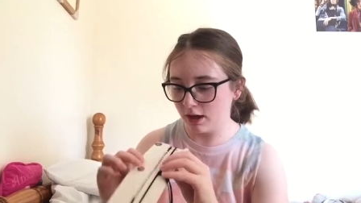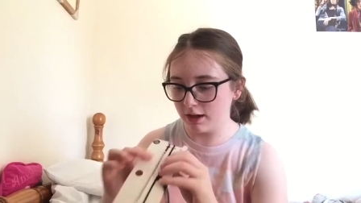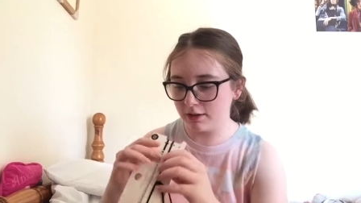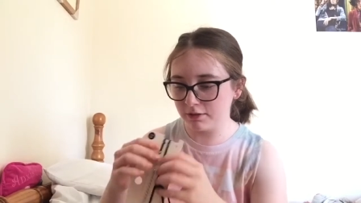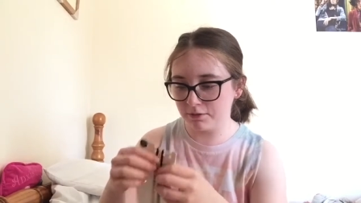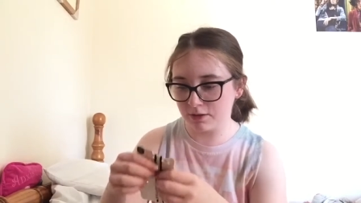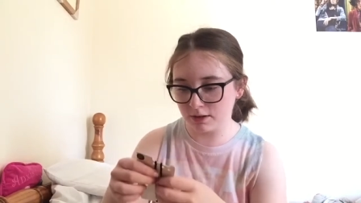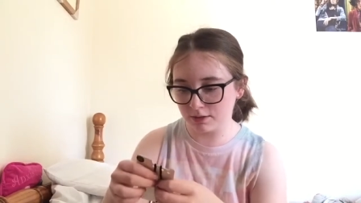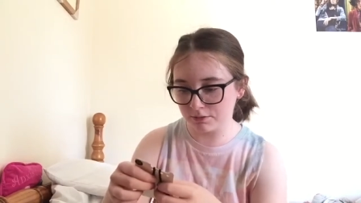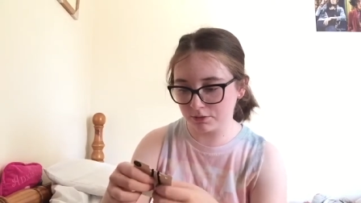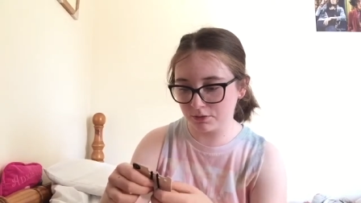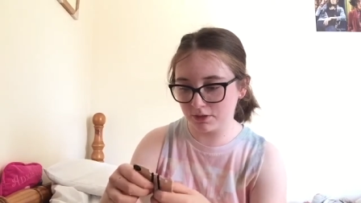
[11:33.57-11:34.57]
I at
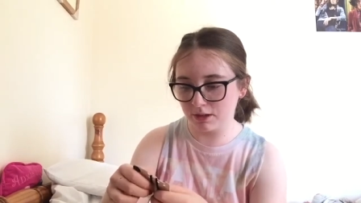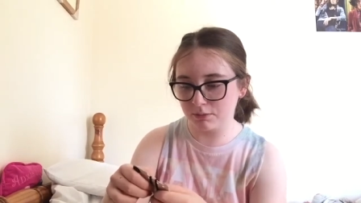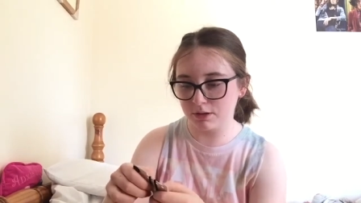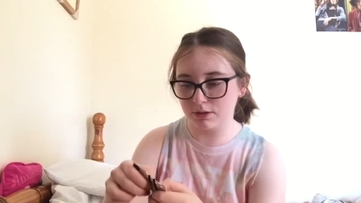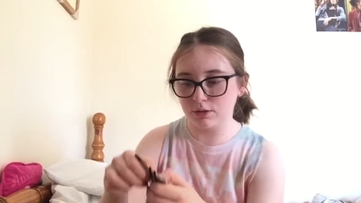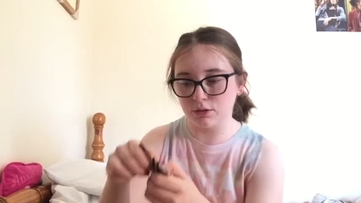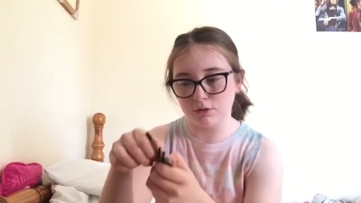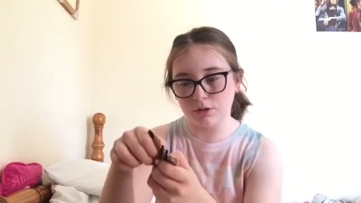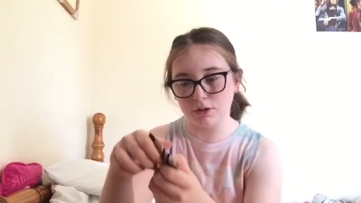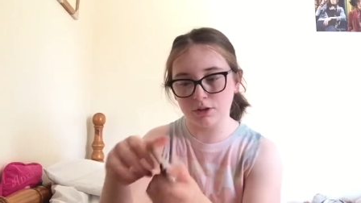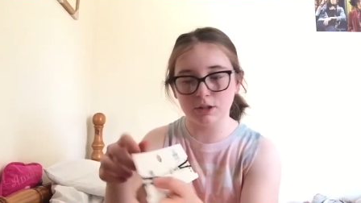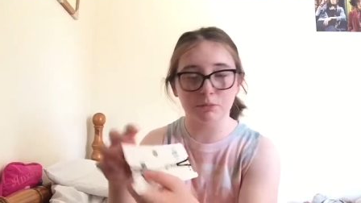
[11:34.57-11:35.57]
first thought they were two
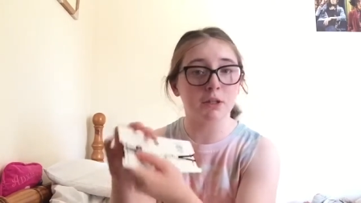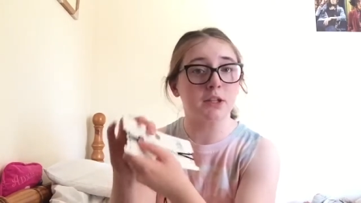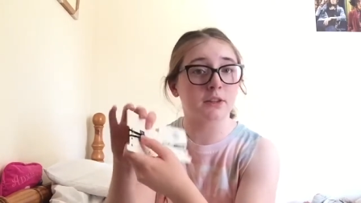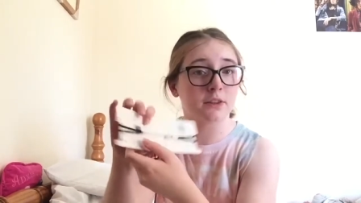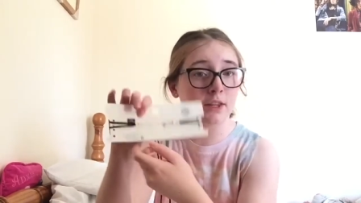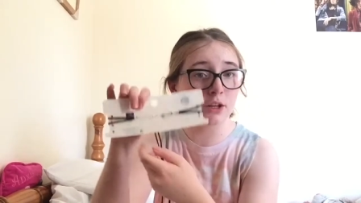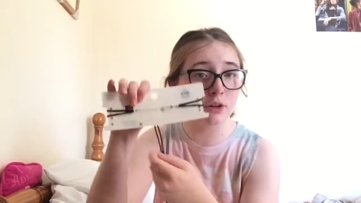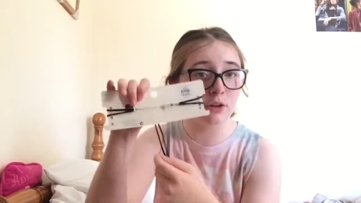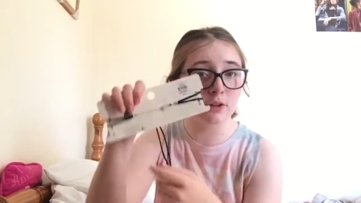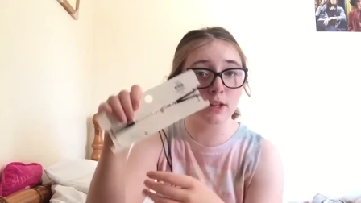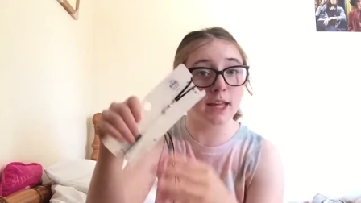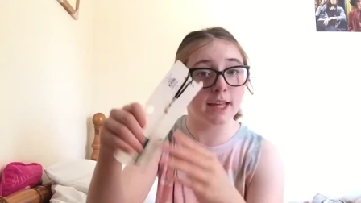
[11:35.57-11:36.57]
chokers but they're
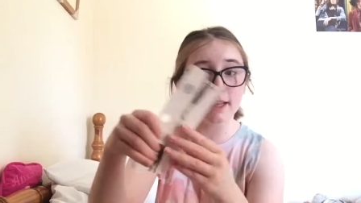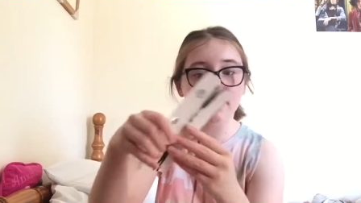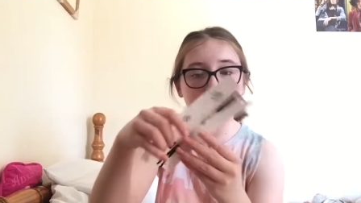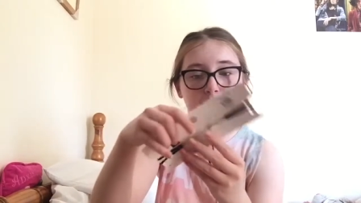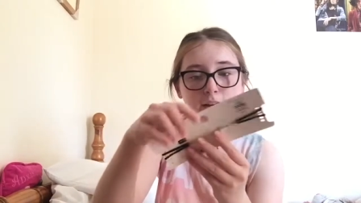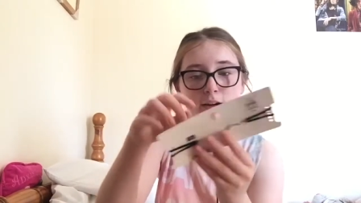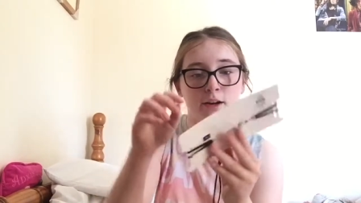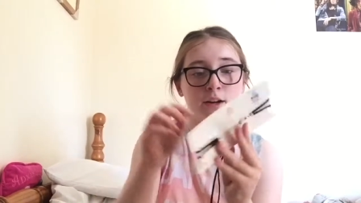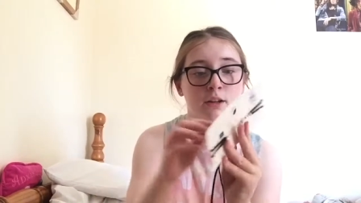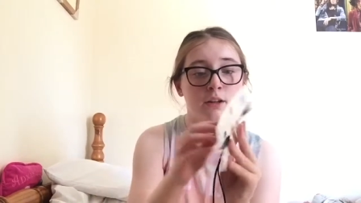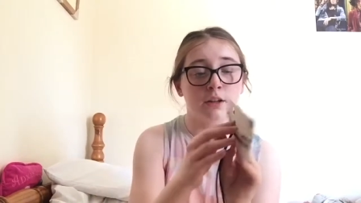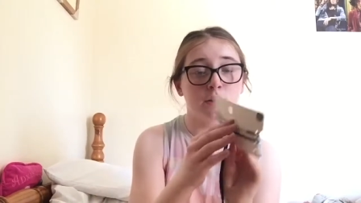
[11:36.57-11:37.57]
not, they are
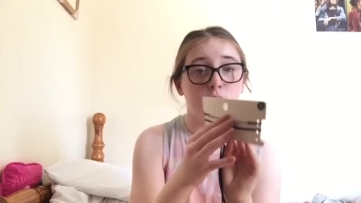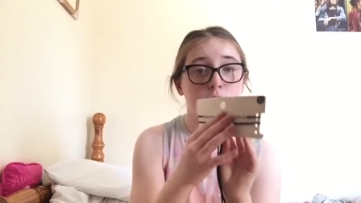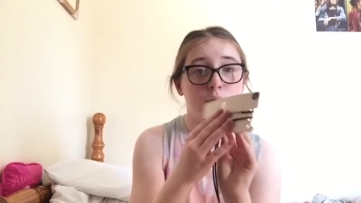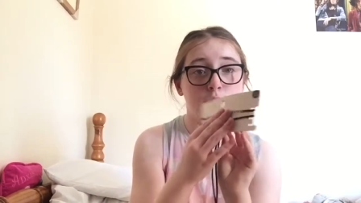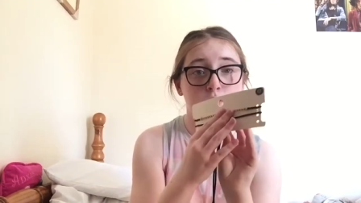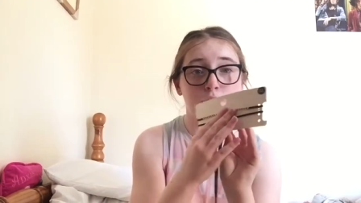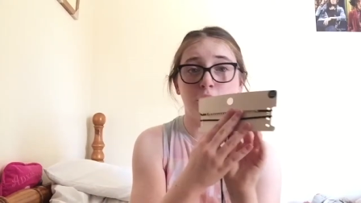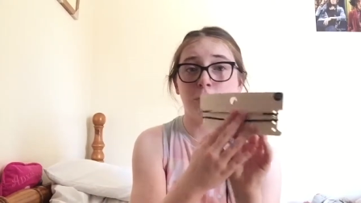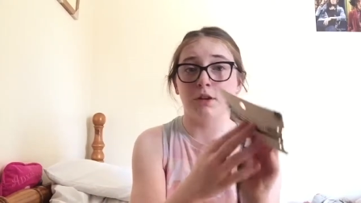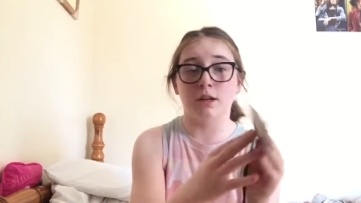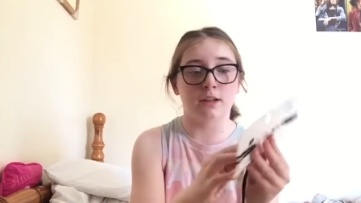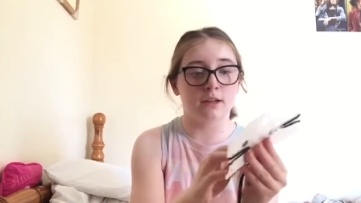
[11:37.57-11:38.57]
one
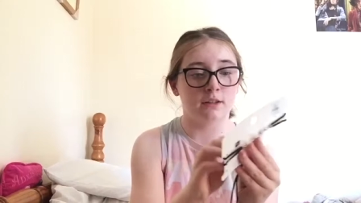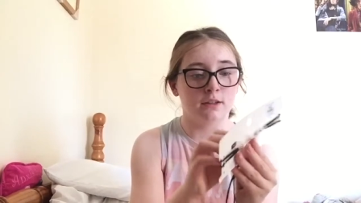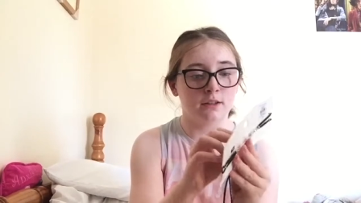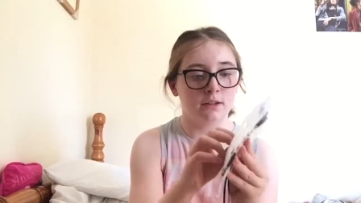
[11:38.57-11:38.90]
choker